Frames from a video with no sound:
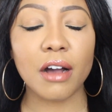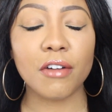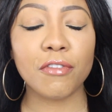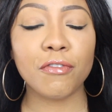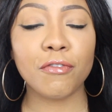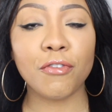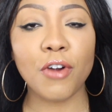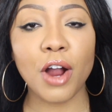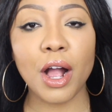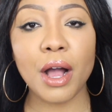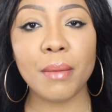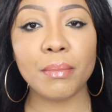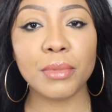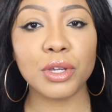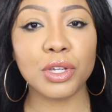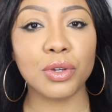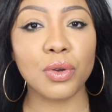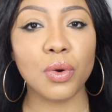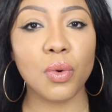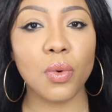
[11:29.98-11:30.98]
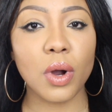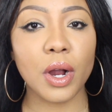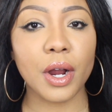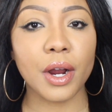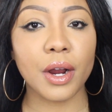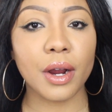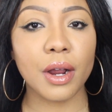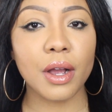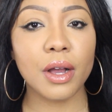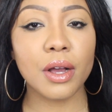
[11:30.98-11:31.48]
from
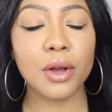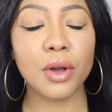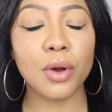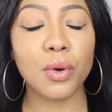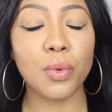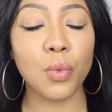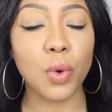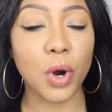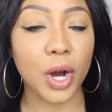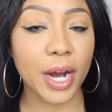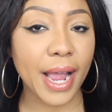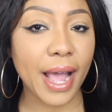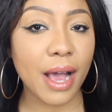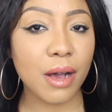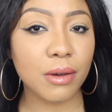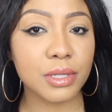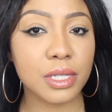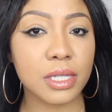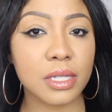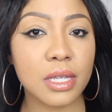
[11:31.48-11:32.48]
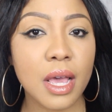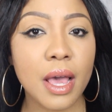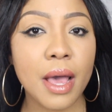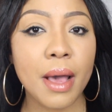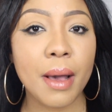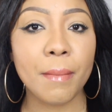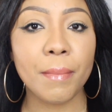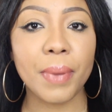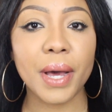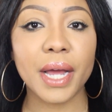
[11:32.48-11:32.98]
your workouts,
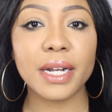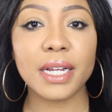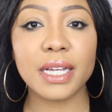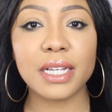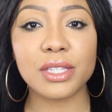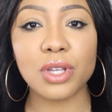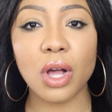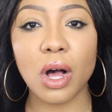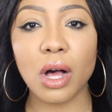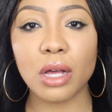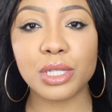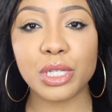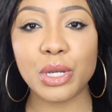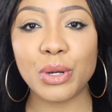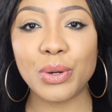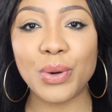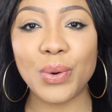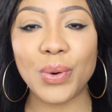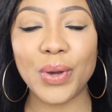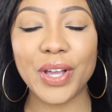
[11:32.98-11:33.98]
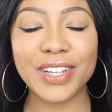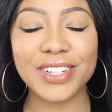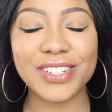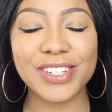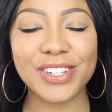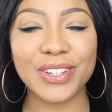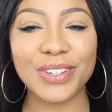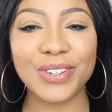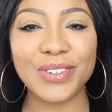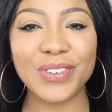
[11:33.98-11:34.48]
but it's also going
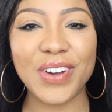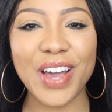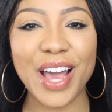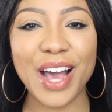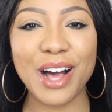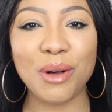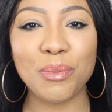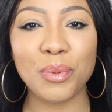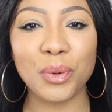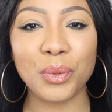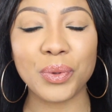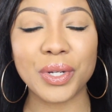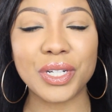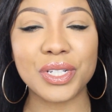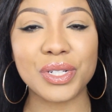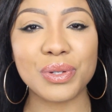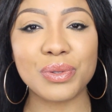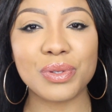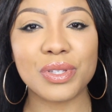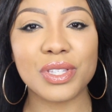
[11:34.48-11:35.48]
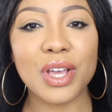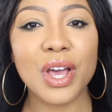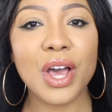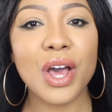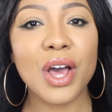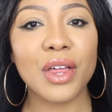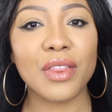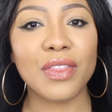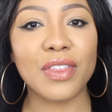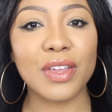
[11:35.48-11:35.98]
to help reduce
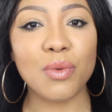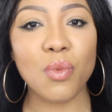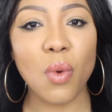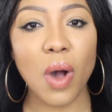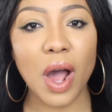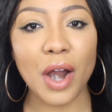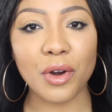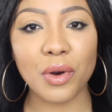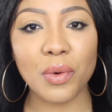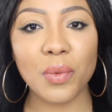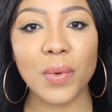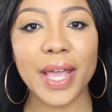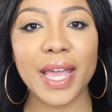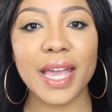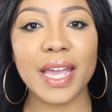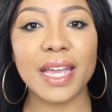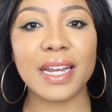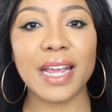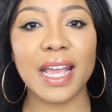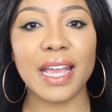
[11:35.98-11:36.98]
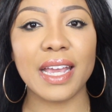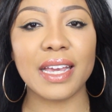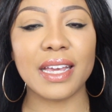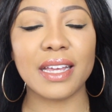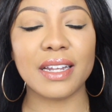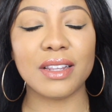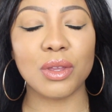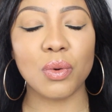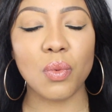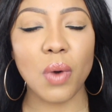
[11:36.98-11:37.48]
the water weight
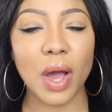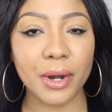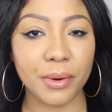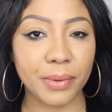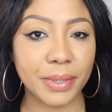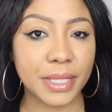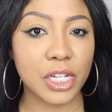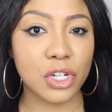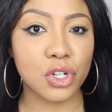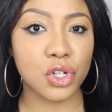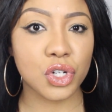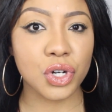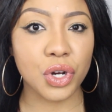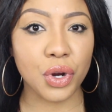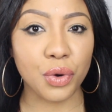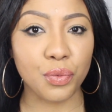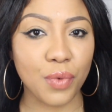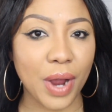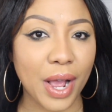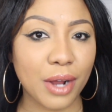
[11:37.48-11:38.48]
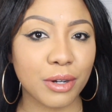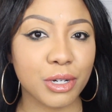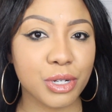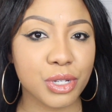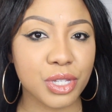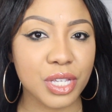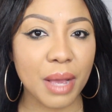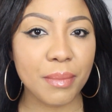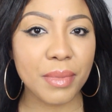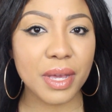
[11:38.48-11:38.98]
and the water retention around your
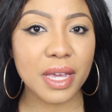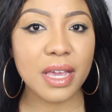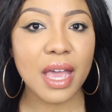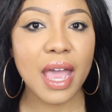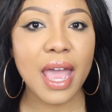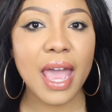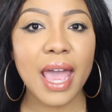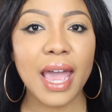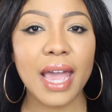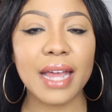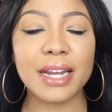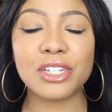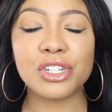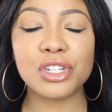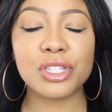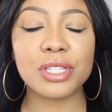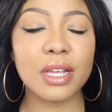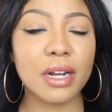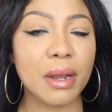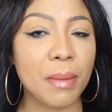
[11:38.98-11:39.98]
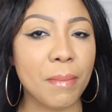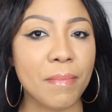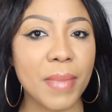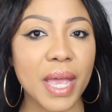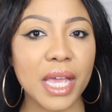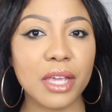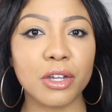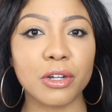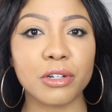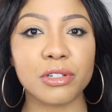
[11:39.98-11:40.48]
stomach, and it's just going to
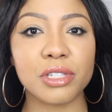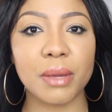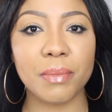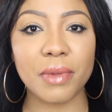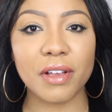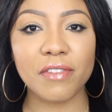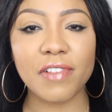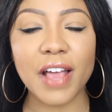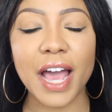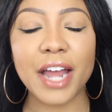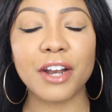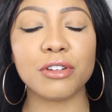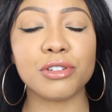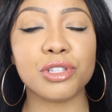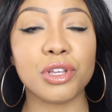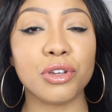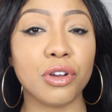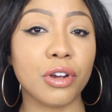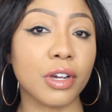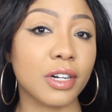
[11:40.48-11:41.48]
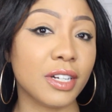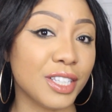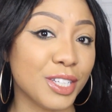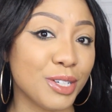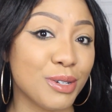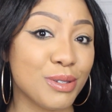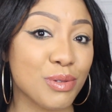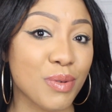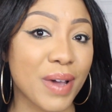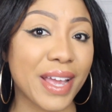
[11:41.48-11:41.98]
make your stomach flatter. So you're going to
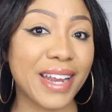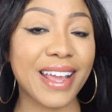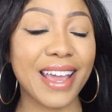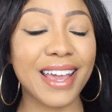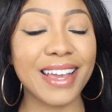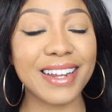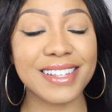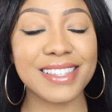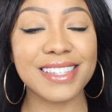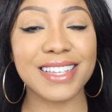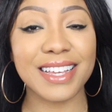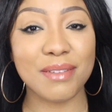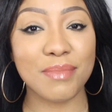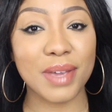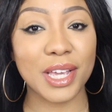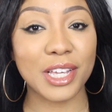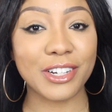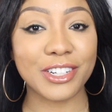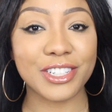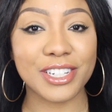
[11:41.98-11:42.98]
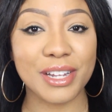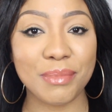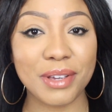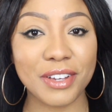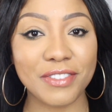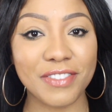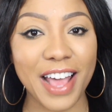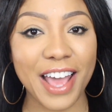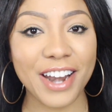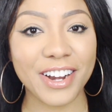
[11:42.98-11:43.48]
lose weight and it's going to make your
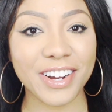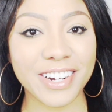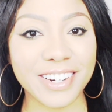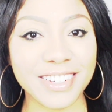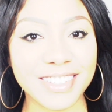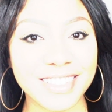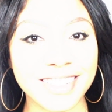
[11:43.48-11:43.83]
stomach flatter.